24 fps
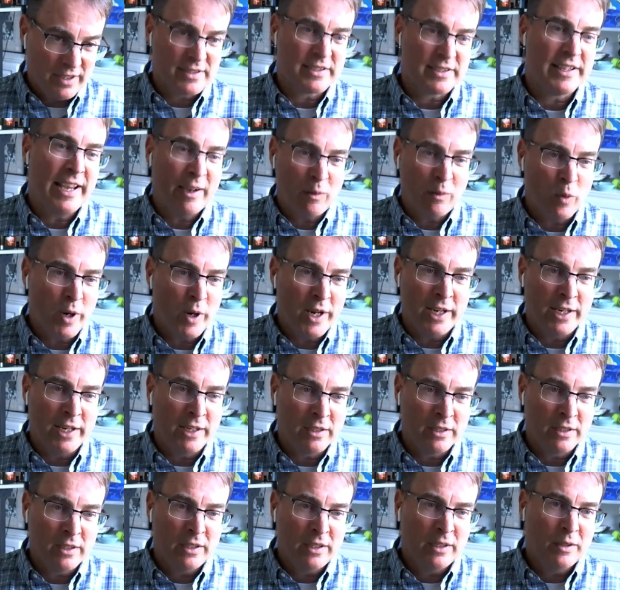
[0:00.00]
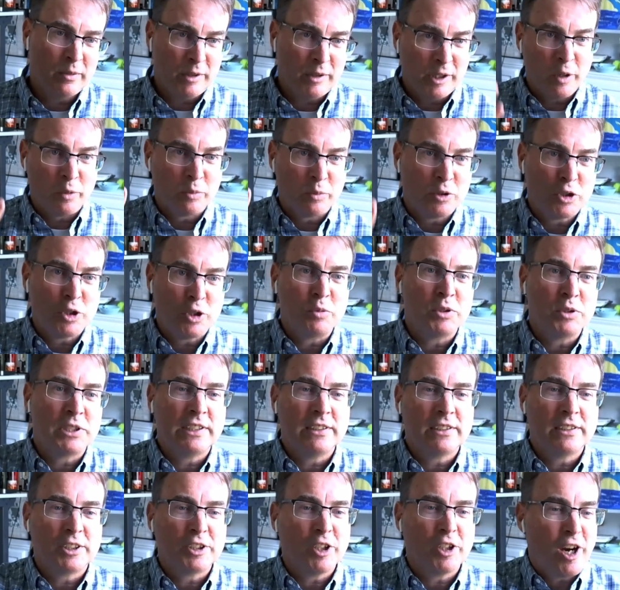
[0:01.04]
is that way you know
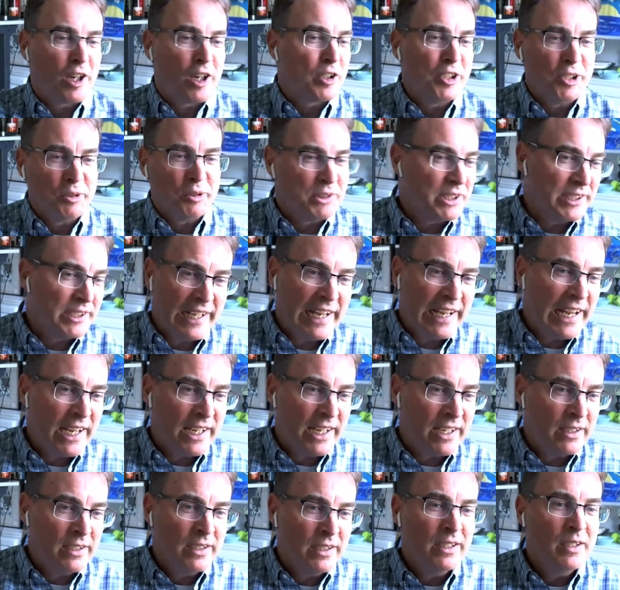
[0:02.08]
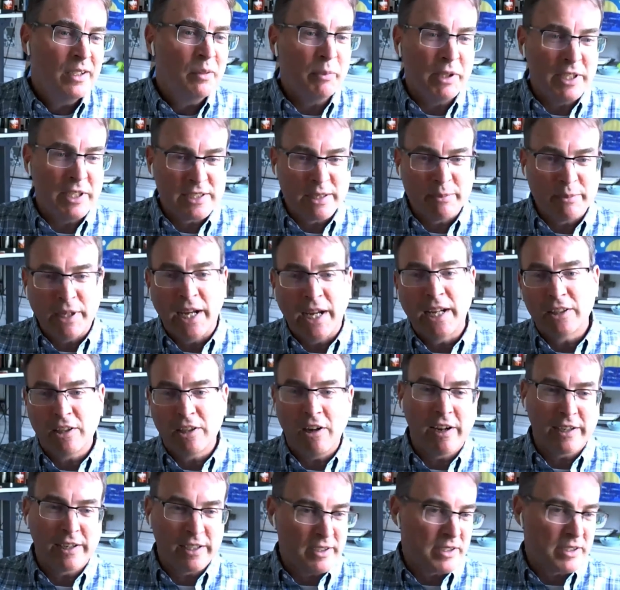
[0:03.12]
choosing to talk to you today means i'm
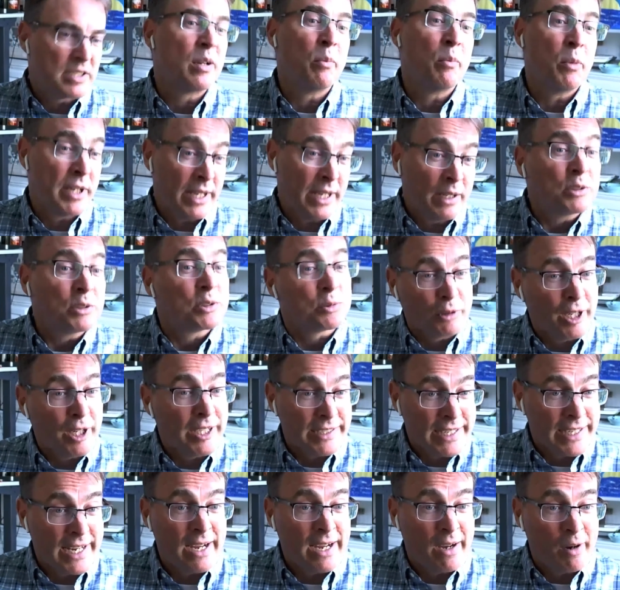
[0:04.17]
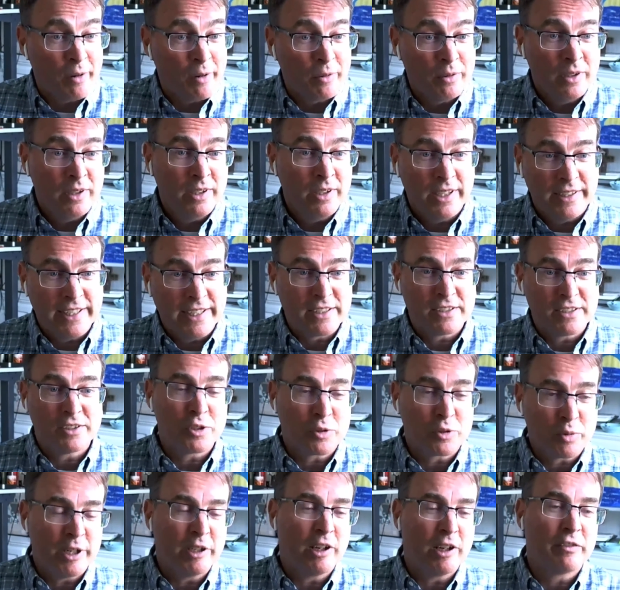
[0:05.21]
not talking to someone else right now and that's the